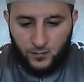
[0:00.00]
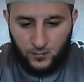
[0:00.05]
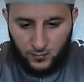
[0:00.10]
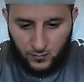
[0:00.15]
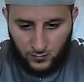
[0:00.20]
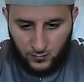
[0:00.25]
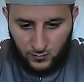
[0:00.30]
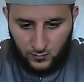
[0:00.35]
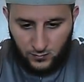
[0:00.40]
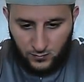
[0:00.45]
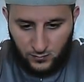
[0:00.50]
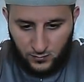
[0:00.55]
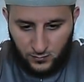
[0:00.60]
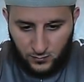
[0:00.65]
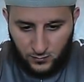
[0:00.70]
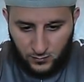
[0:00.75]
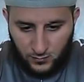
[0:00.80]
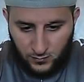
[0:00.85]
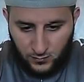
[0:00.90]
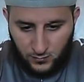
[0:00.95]

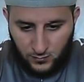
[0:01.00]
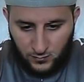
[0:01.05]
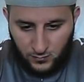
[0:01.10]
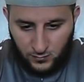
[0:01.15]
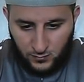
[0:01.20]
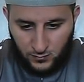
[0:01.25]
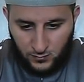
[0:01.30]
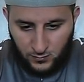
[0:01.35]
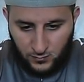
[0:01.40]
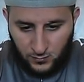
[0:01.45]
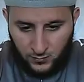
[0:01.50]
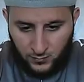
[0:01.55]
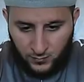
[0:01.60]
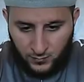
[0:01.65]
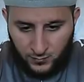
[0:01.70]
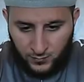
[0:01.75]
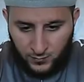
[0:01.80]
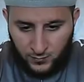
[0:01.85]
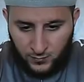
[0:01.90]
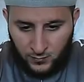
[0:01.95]

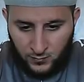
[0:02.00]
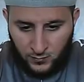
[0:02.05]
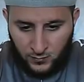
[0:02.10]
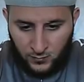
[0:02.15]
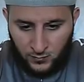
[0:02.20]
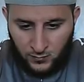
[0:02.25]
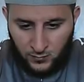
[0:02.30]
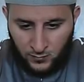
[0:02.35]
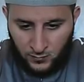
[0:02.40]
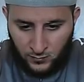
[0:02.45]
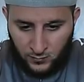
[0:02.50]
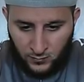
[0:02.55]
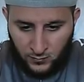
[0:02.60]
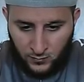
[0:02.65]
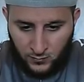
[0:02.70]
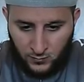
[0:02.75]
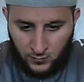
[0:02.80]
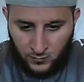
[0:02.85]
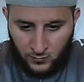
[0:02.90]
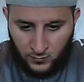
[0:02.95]

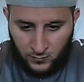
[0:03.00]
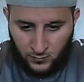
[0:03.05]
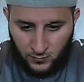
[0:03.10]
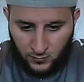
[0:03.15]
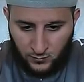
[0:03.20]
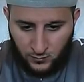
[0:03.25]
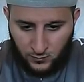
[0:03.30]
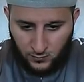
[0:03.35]
(no one is talking)